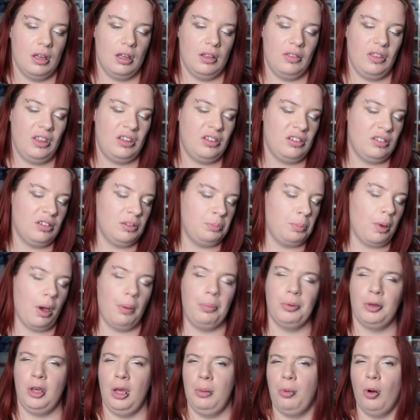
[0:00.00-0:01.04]
This is a
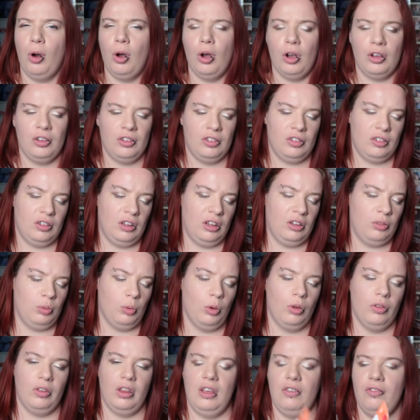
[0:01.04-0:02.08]
barbecue box, that's
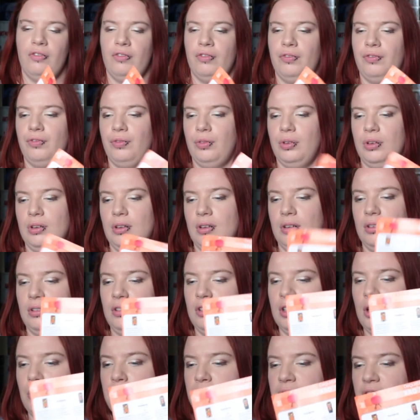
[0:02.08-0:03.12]
what they've
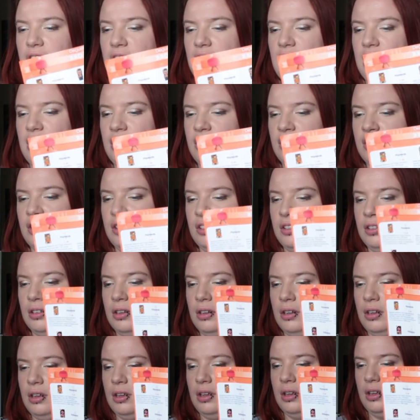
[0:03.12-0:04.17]
dubbed this.
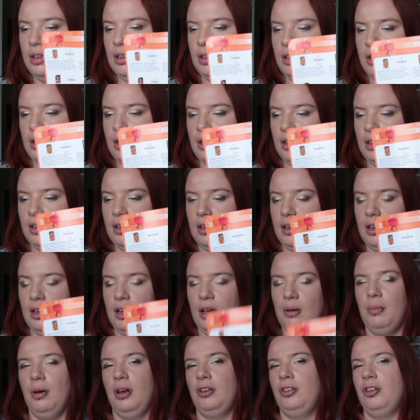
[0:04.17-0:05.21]

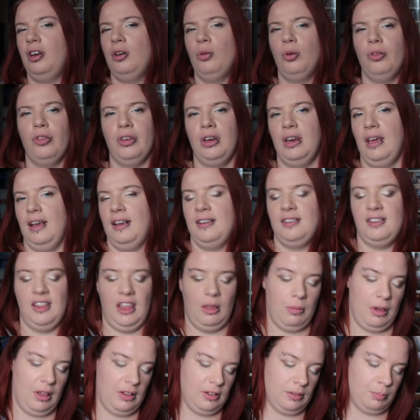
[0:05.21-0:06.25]
I don't know what the next
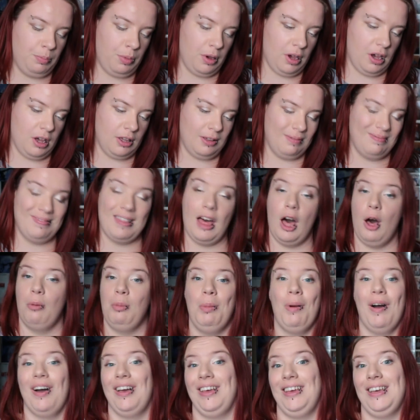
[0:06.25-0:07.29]
theme is, but I'll
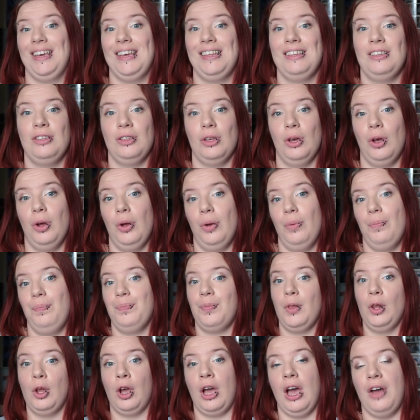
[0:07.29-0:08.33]
be buying it, so
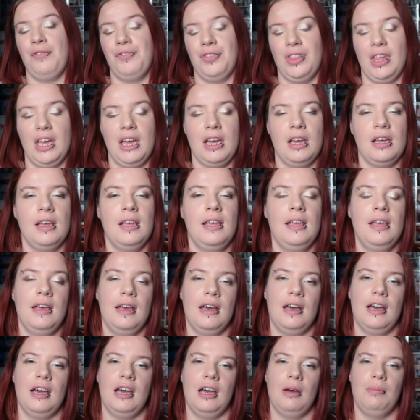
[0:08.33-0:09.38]
look out for that.
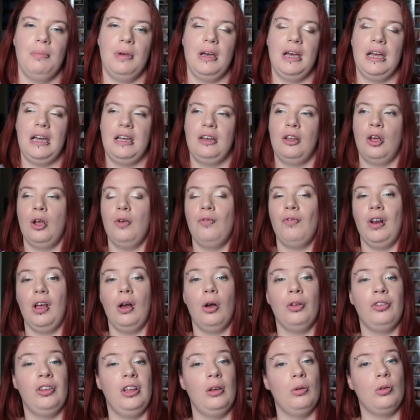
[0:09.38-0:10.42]
And hopefully
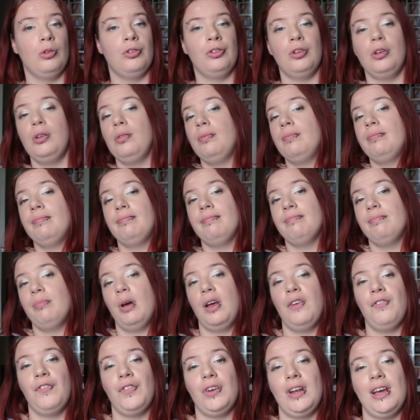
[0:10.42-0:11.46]
I'll see you all soon.
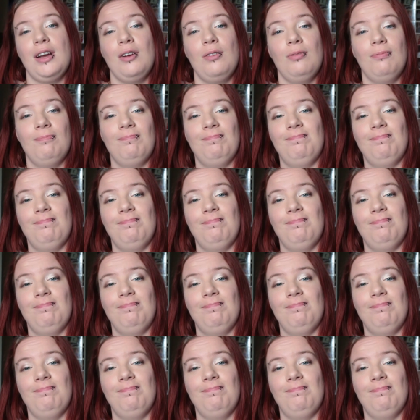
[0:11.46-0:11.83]
Bye for now.